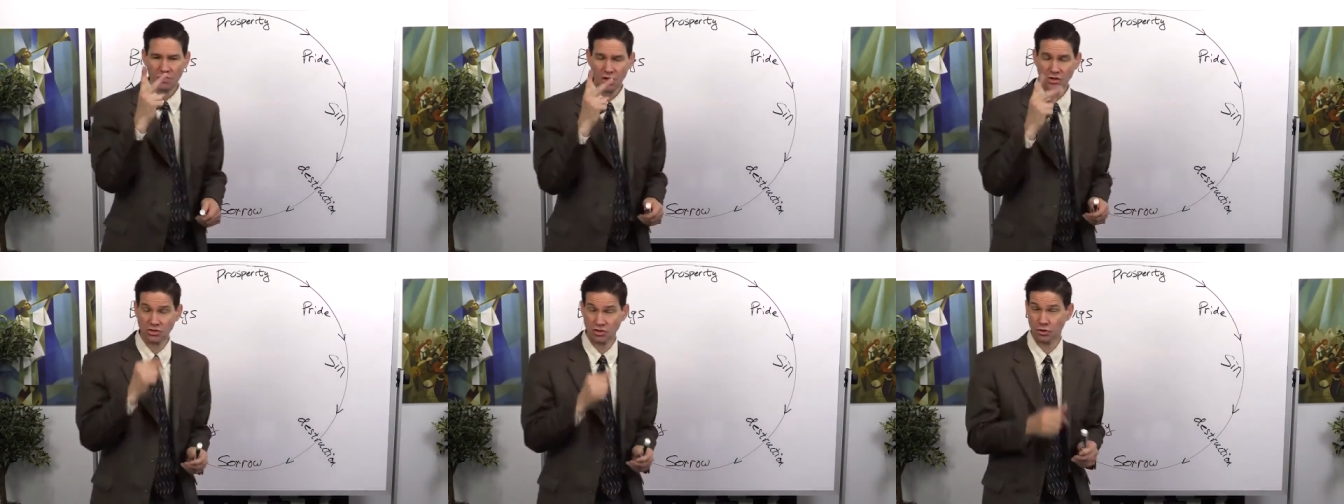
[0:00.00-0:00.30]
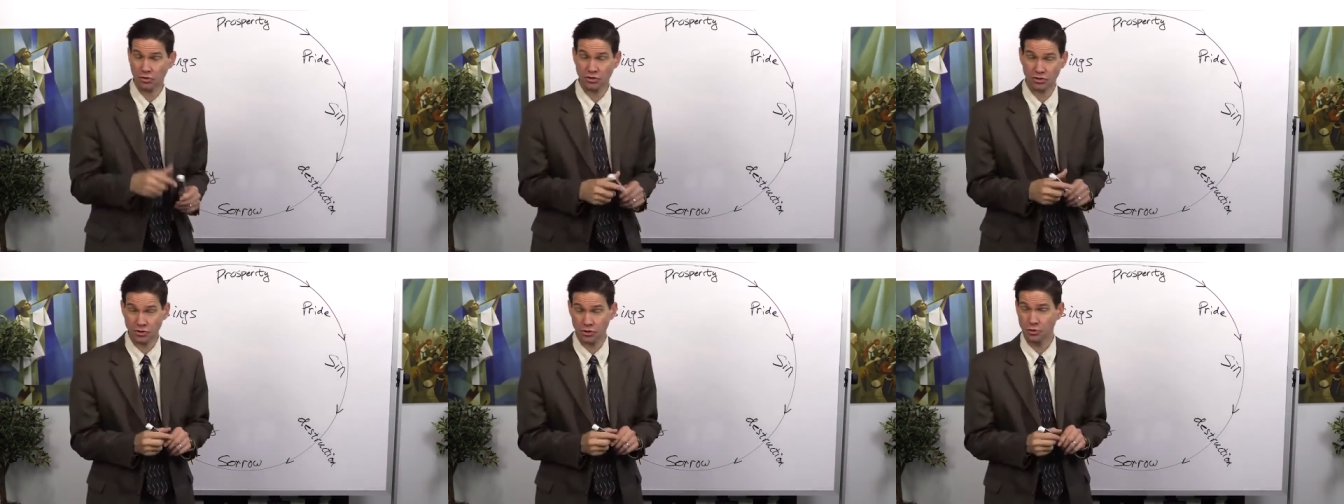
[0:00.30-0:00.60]

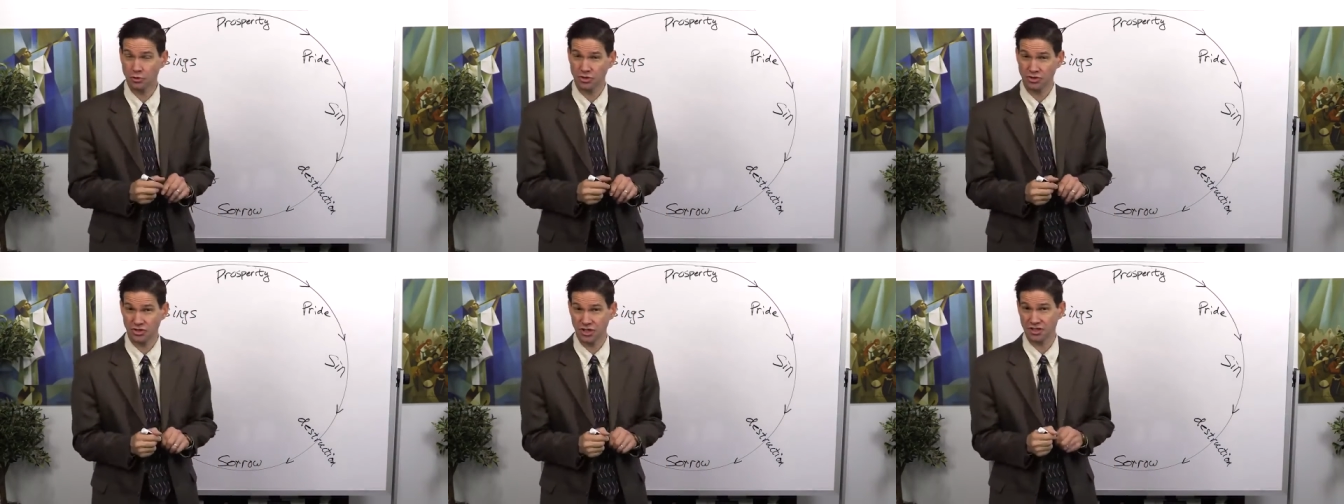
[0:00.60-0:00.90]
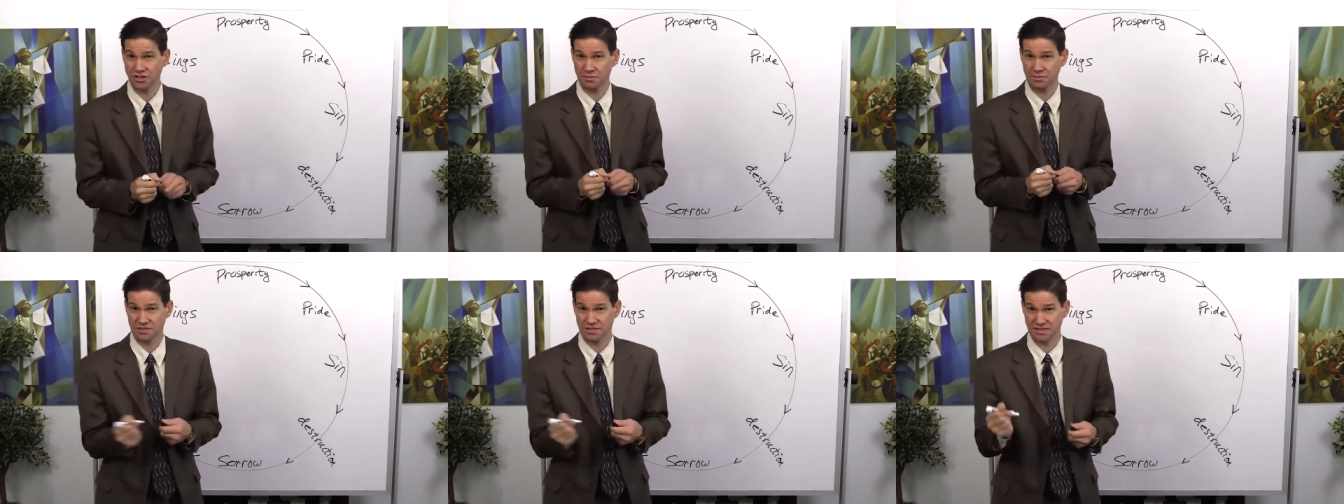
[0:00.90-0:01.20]
So the two
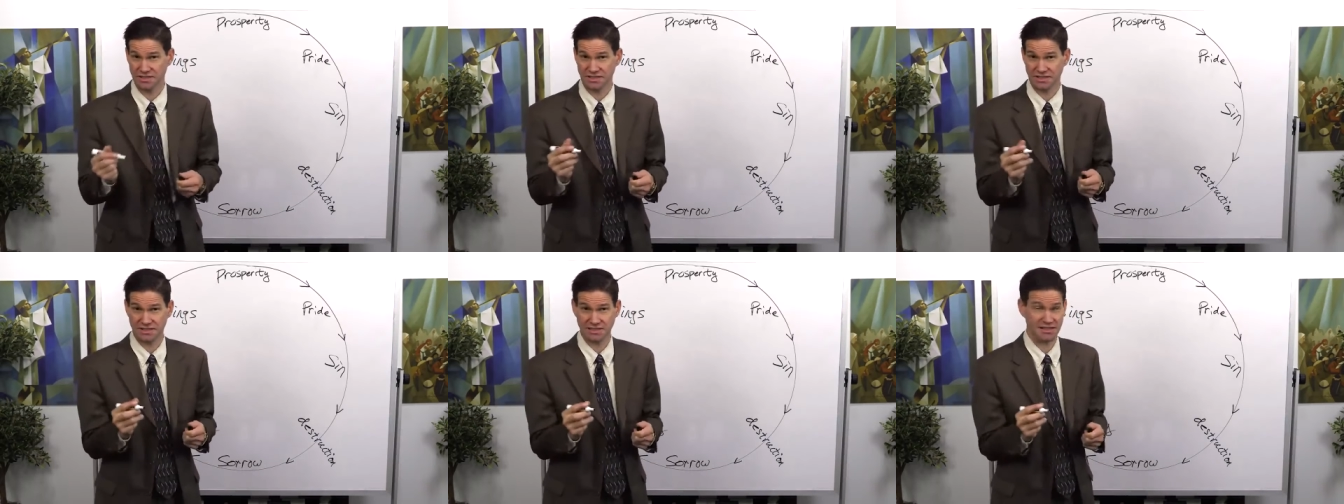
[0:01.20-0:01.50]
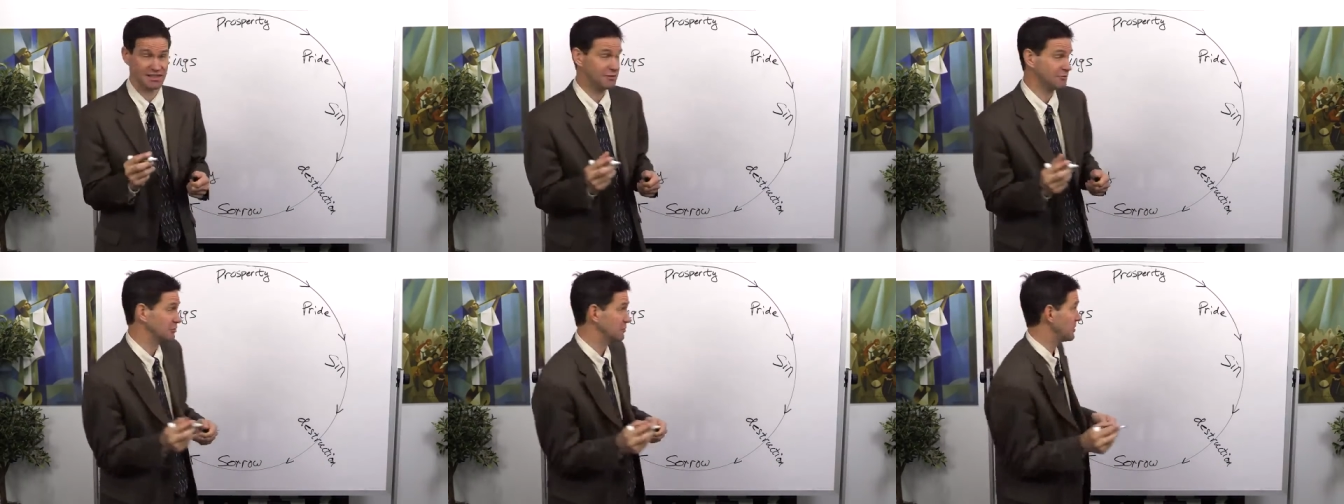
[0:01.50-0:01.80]
adjustments that the
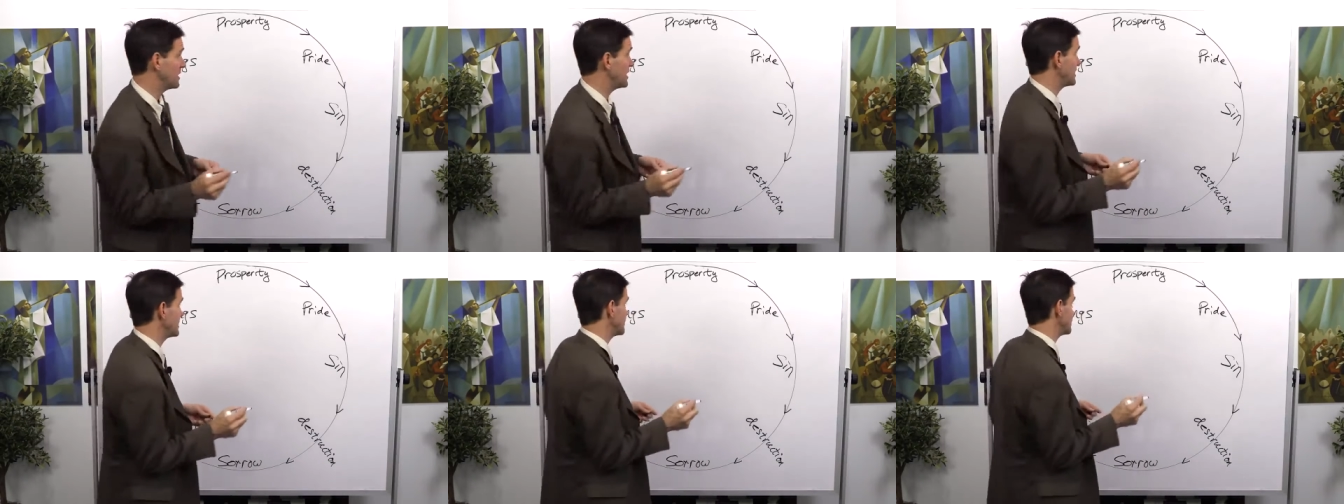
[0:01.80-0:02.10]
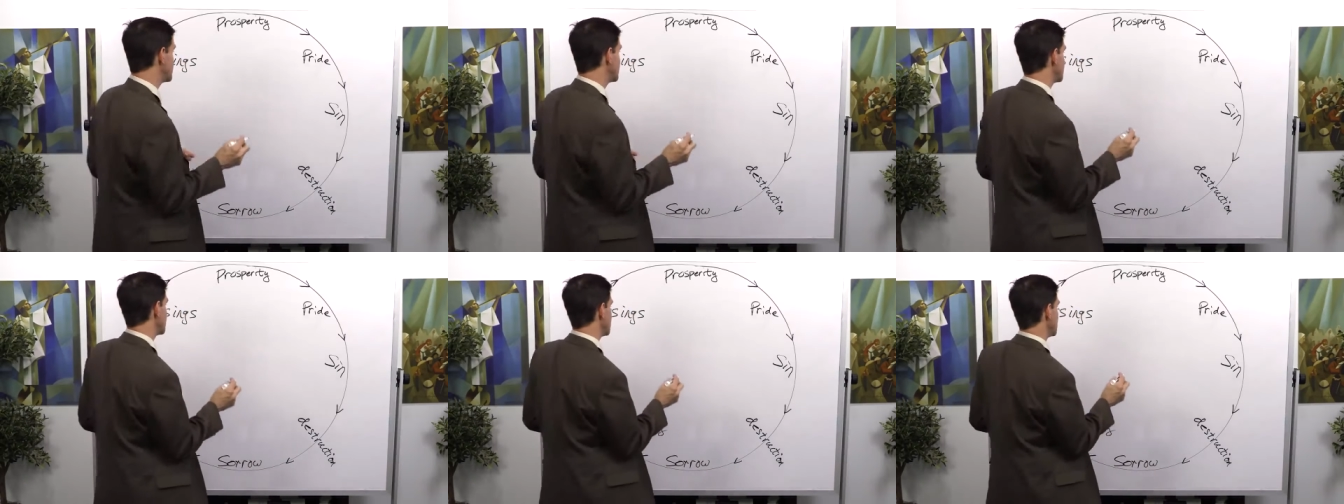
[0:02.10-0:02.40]
devil
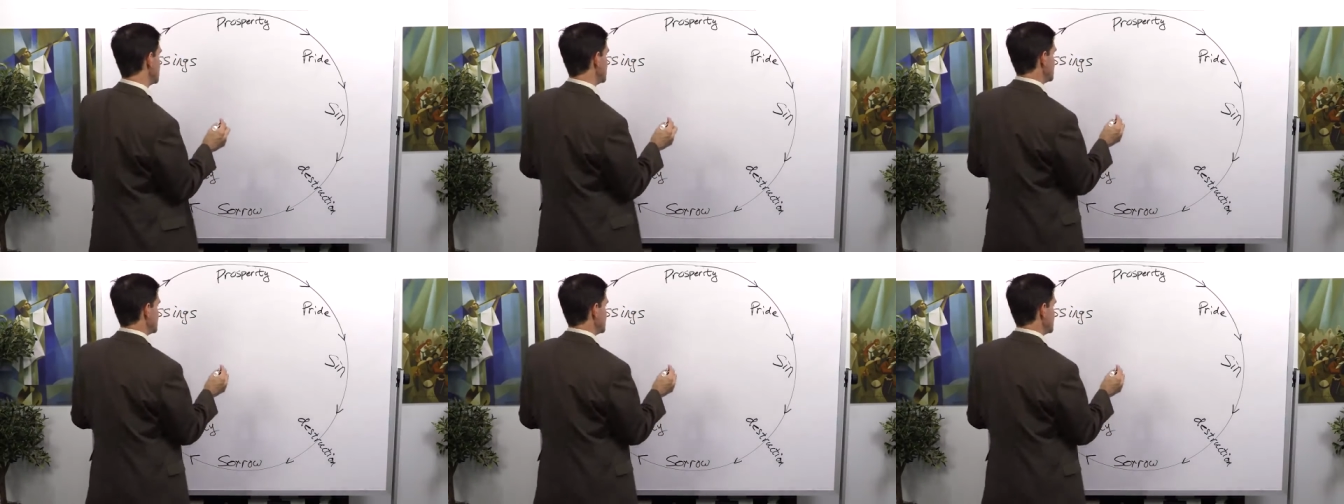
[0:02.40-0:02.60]
makes